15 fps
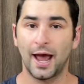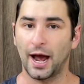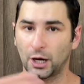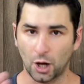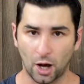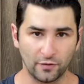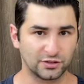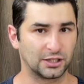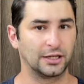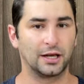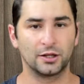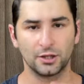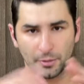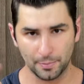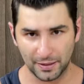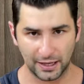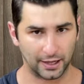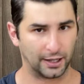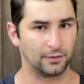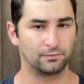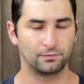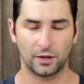And obviously, in the
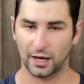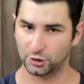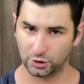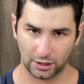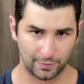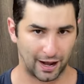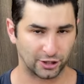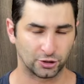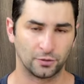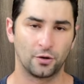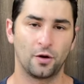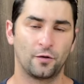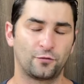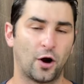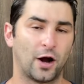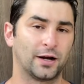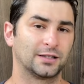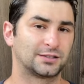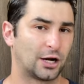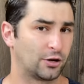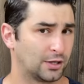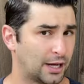beginning, as you can imagine, Friday
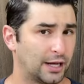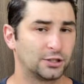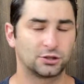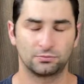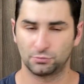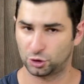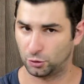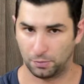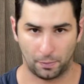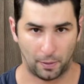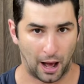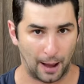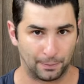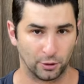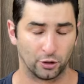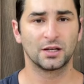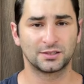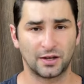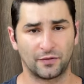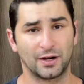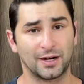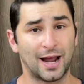and Saturday nights, super popular.
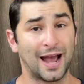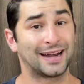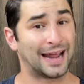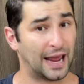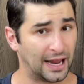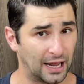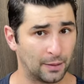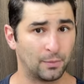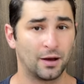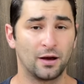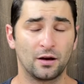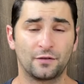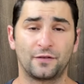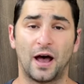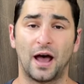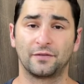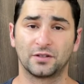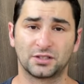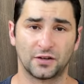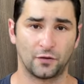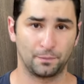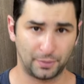7 to 9 a.m., 5 to
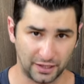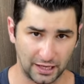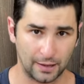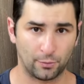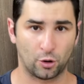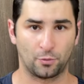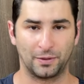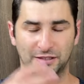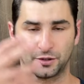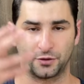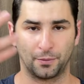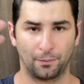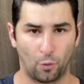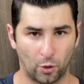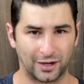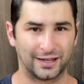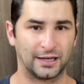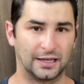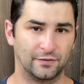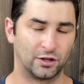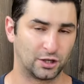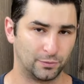7 p.m., or basically the morning
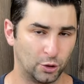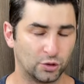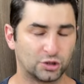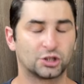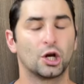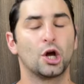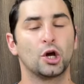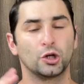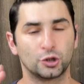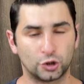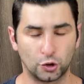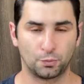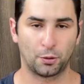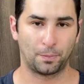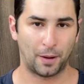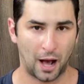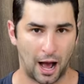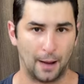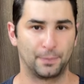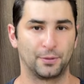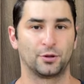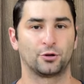and evening commutes, super
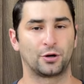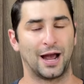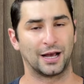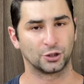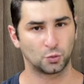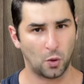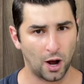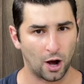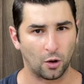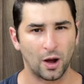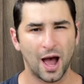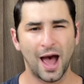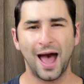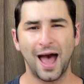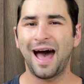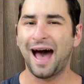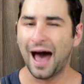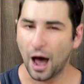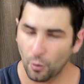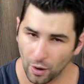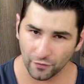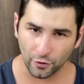popular as well.
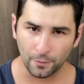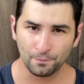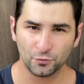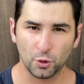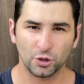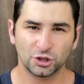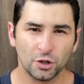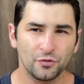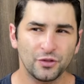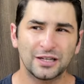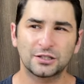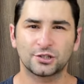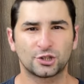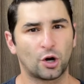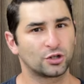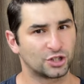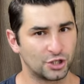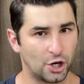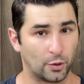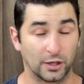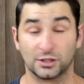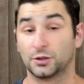However, there were certain things I started to
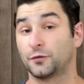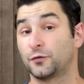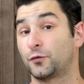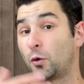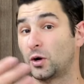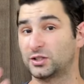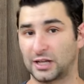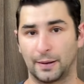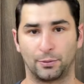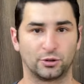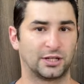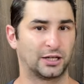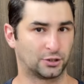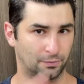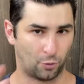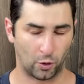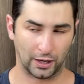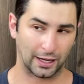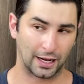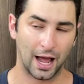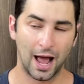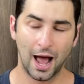notice. For example, take the
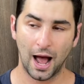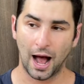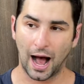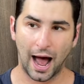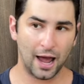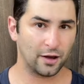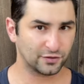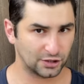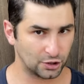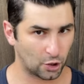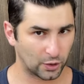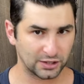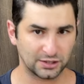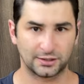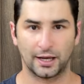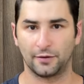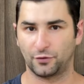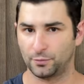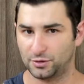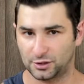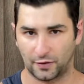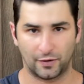morning. I obviously noticed that
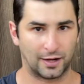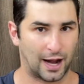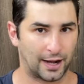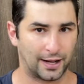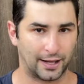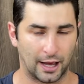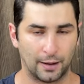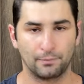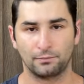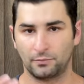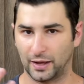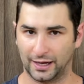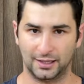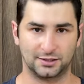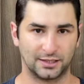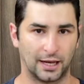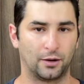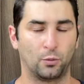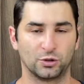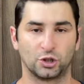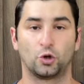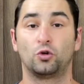from 7 to 9 a.m., like I
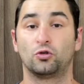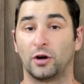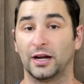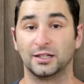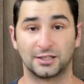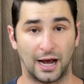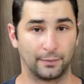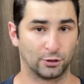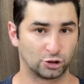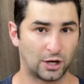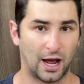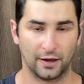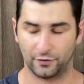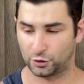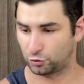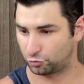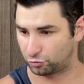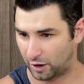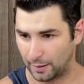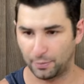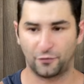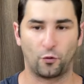said, was a great time to drive. It's
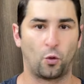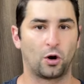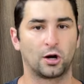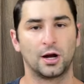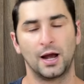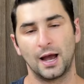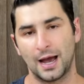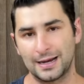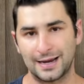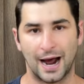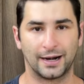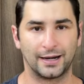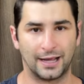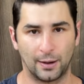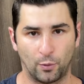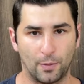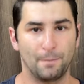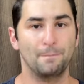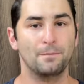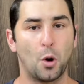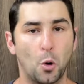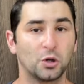right before 9 a.m.
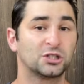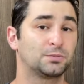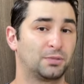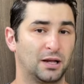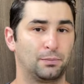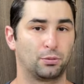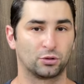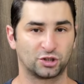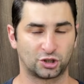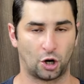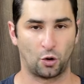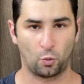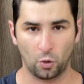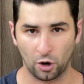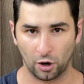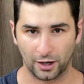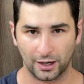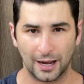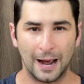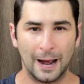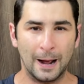when most people start work.